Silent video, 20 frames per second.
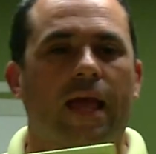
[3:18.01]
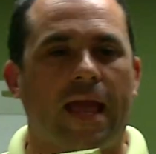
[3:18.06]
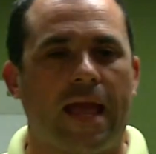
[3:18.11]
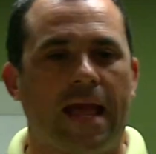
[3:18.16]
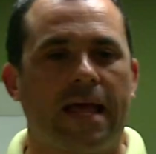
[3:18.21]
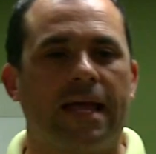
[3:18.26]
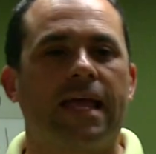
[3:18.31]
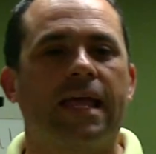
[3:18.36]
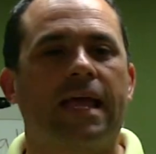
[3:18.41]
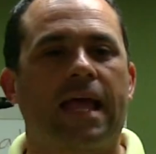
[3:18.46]

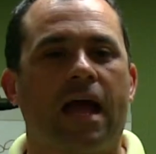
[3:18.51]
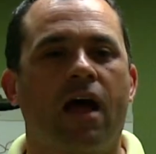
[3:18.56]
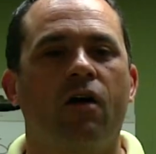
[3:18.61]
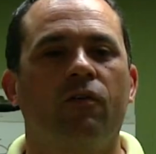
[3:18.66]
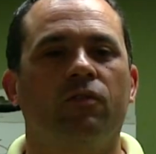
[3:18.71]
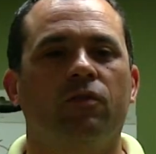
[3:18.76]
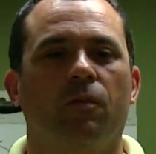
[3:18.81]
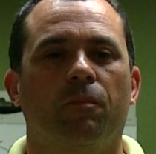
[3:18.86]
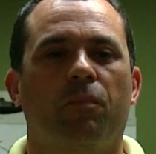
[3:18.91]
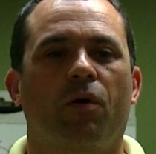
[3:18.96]
hanging
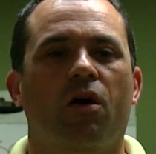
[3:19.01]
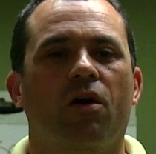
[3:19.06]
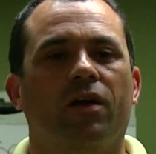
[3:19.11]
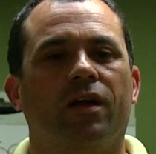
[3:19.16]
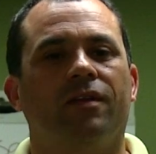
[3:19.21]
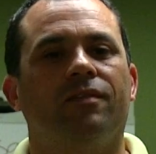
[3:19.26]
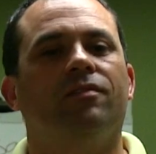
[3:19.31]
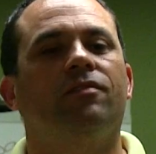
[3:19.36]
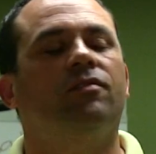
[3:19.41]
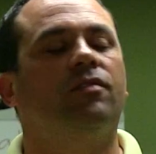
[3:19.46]
out in the park
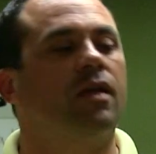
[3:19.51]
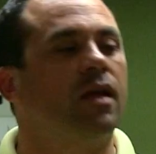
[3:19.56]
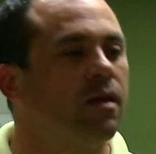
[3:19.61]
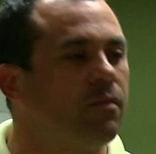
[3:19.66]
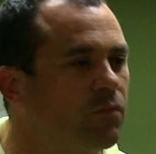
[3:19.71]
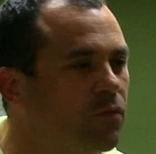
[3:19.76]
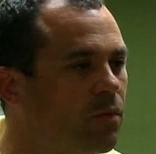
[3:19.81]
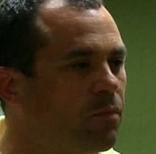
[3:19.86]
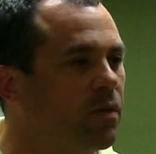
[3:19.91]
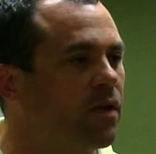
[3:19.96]
and
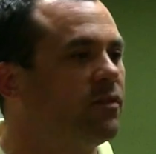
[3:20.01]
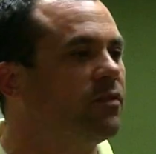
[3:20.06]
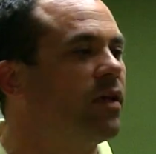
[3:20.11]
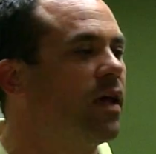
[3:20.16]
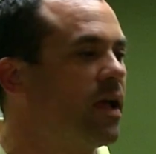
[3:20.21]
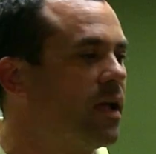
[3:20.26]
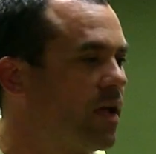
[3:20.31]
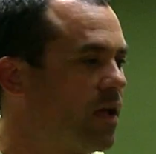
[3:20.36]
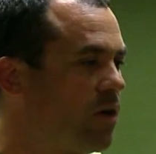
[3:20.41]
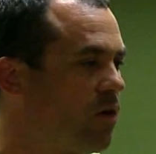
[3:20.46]
seemed to be
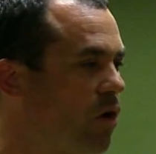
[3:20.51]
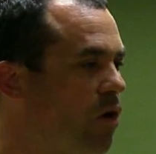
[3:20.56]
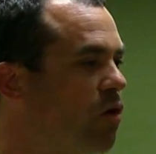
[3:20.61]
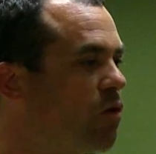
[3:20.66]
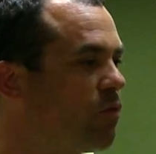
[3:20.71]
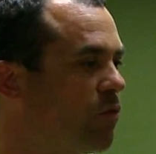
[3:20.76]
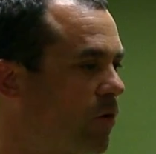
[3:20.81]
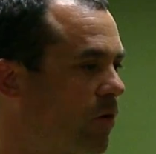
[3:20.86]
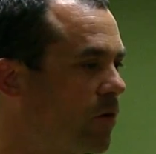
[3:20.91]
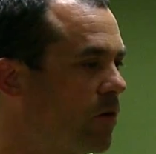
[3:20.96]
taking
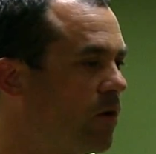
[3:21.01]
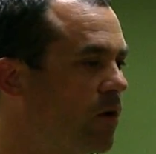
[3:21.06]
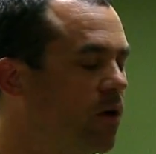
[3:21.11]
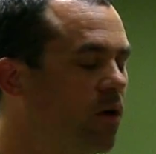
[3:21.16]
over